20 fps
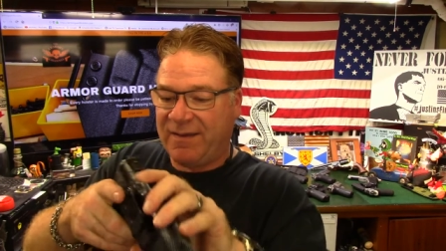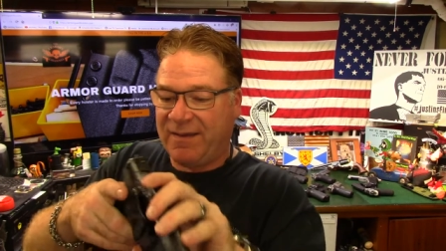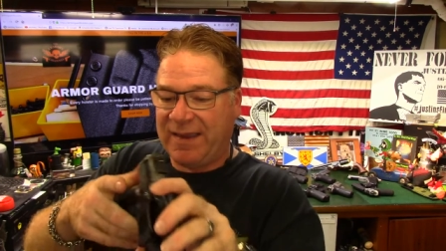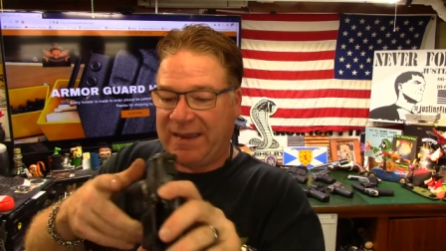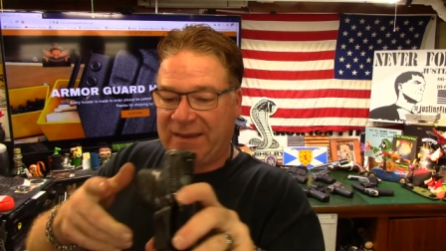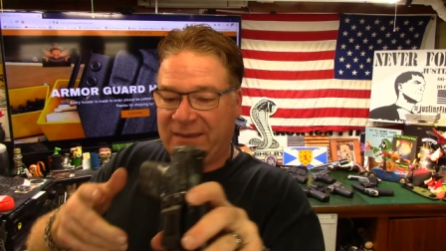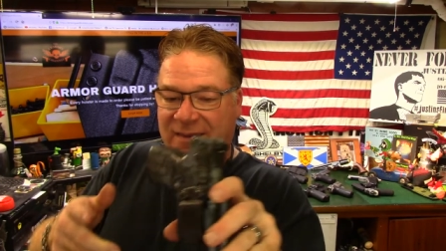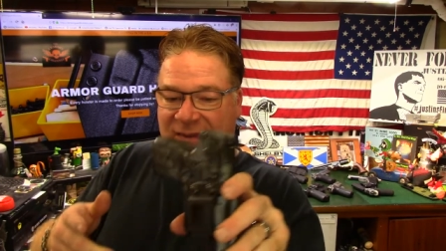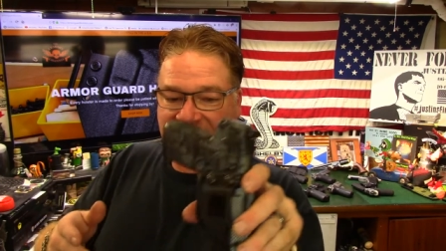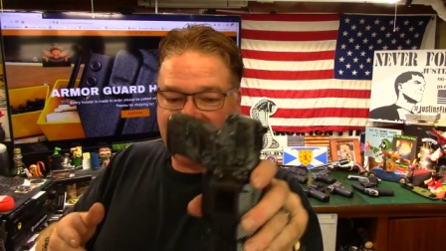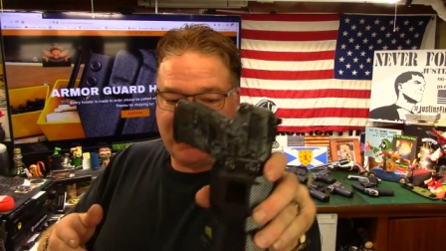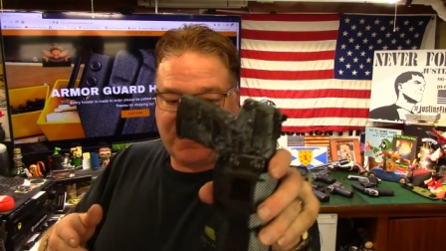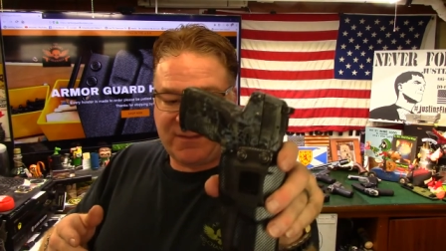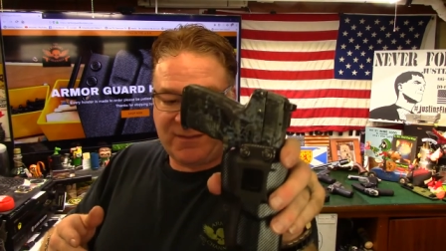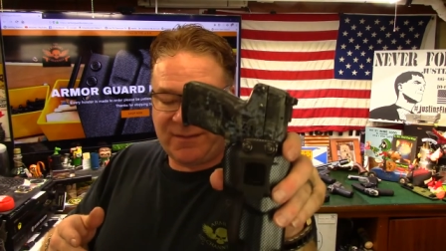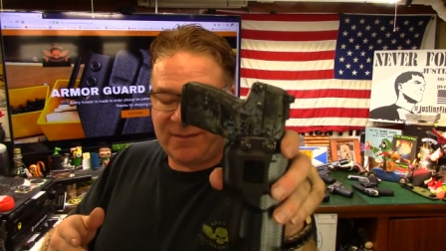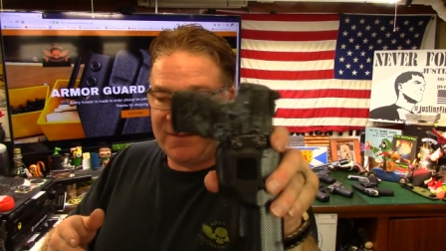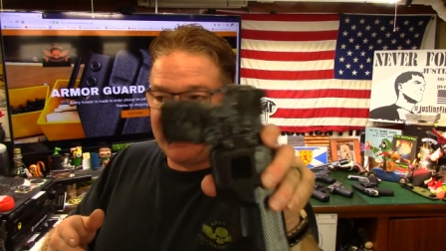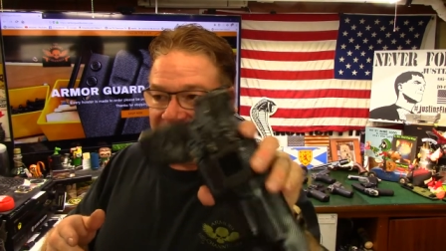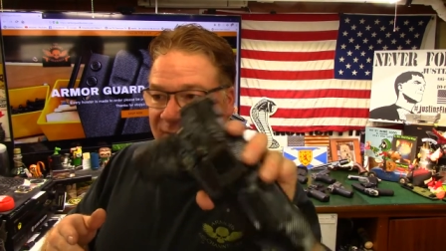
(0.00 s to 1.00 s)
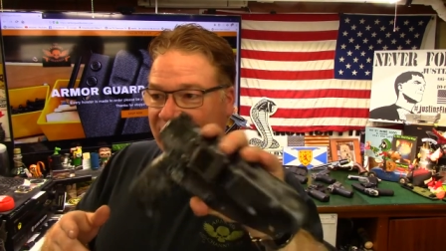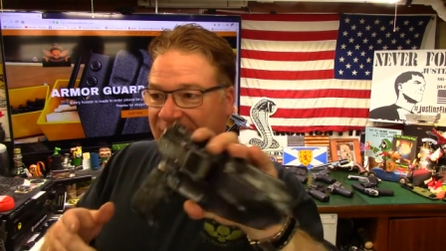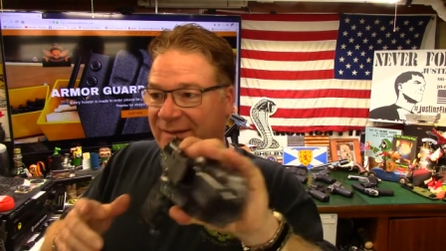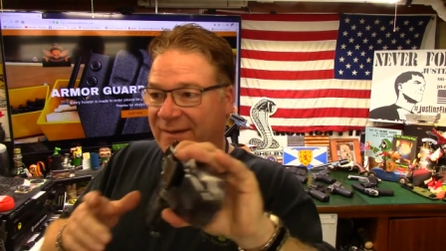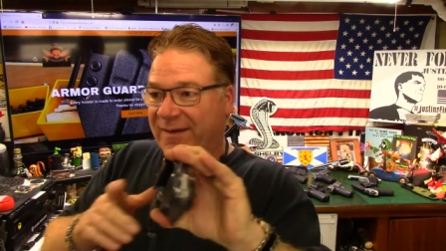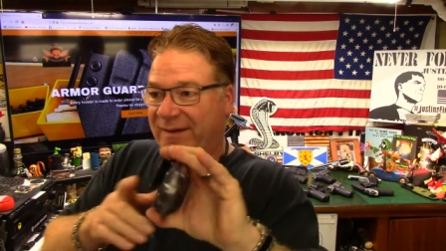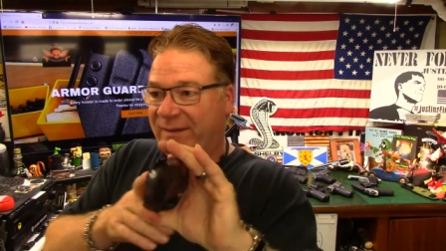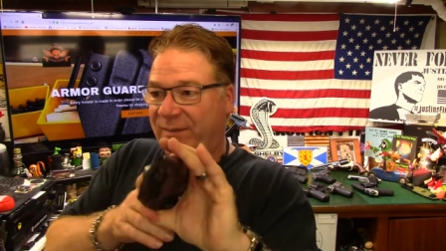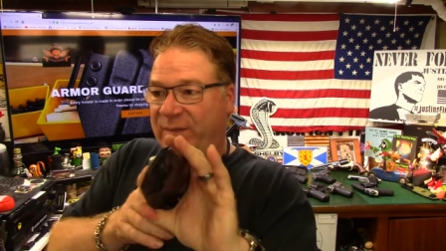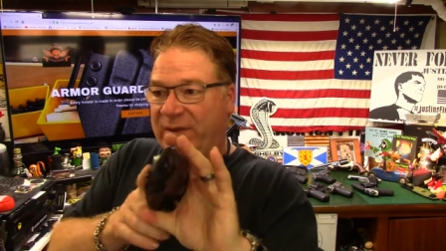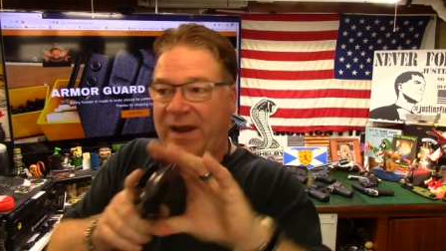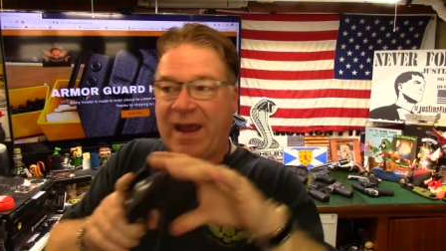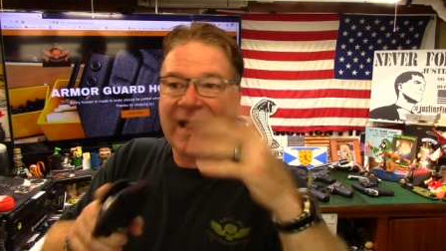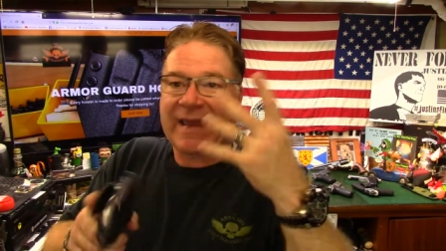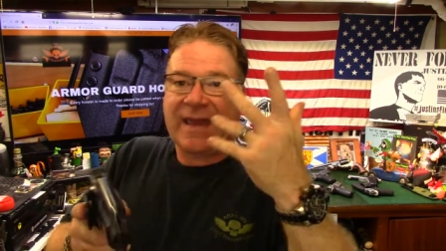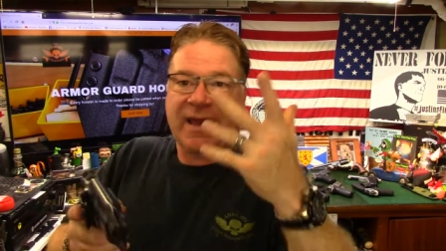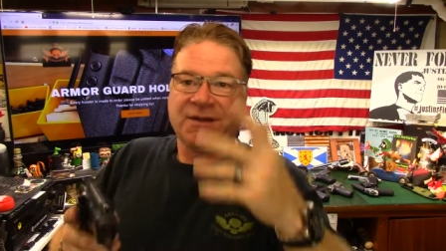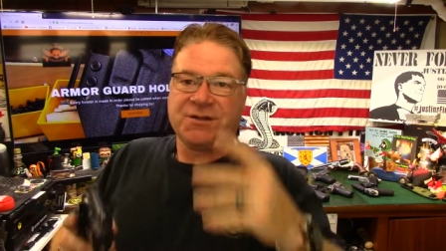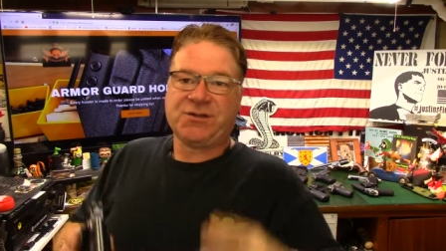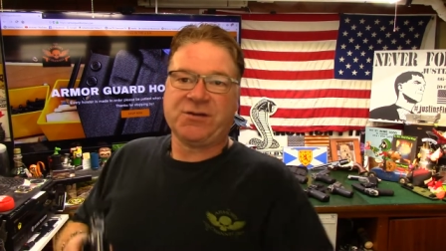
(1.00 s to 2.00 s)
like this. Uh, but
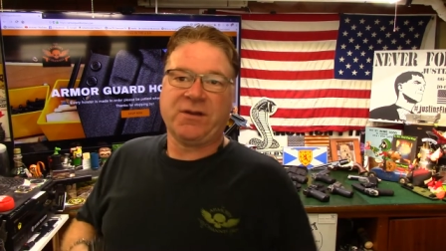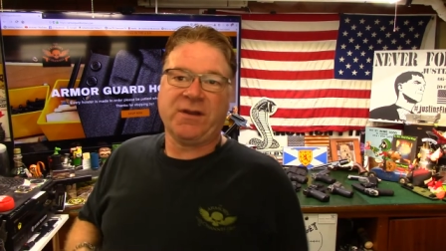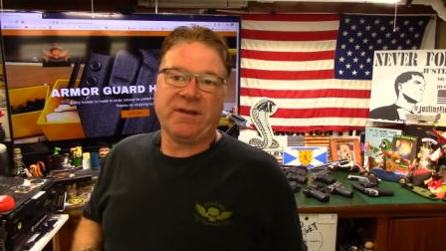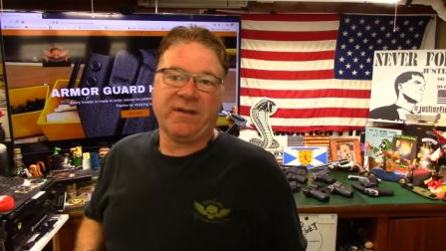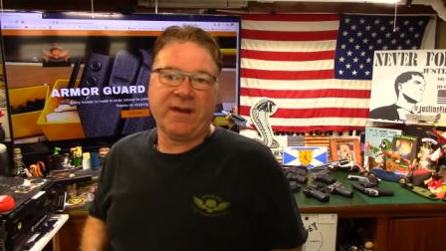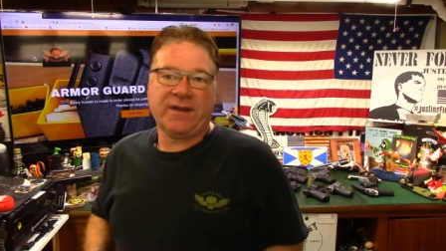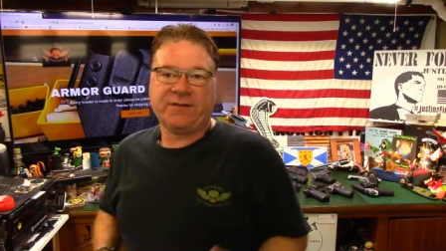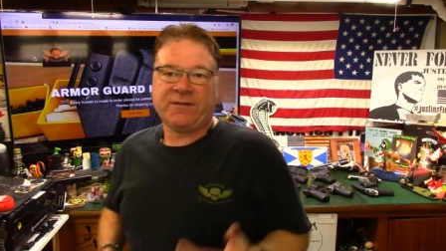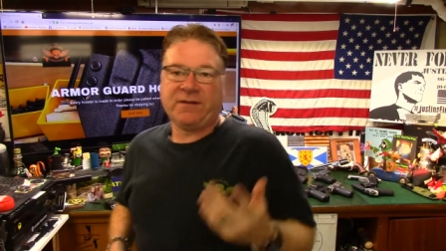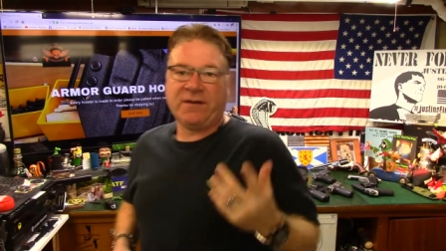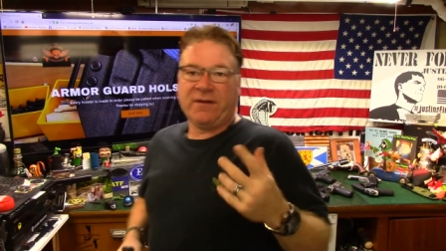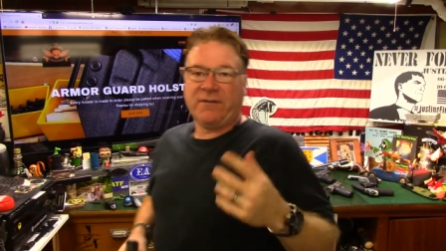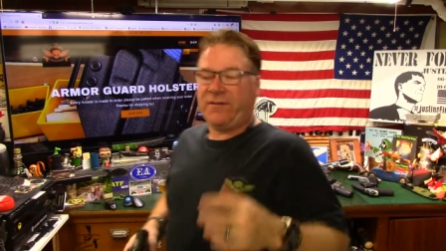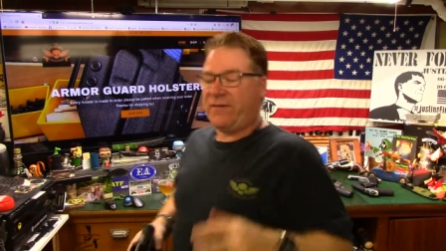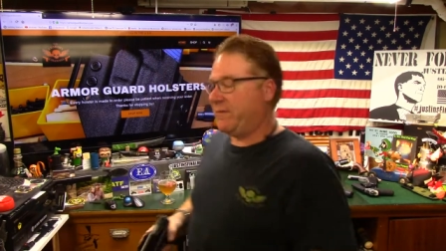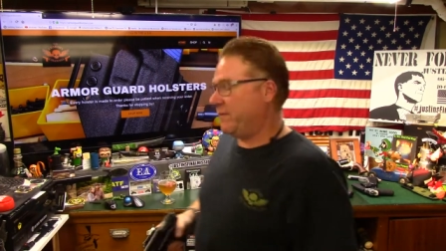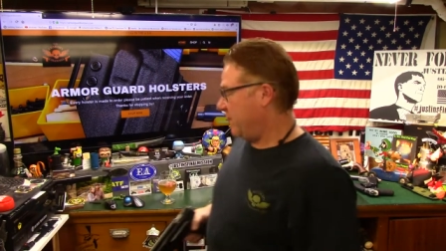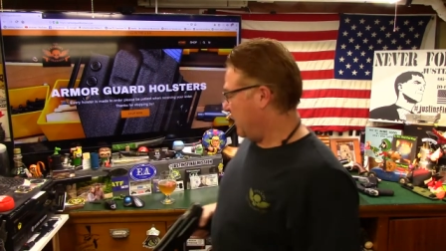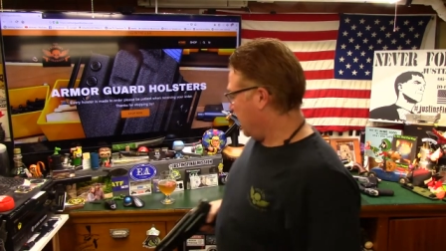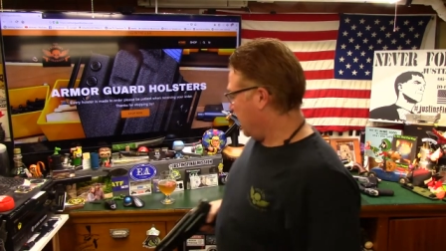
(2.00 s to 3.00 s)
I can't show you that stuff.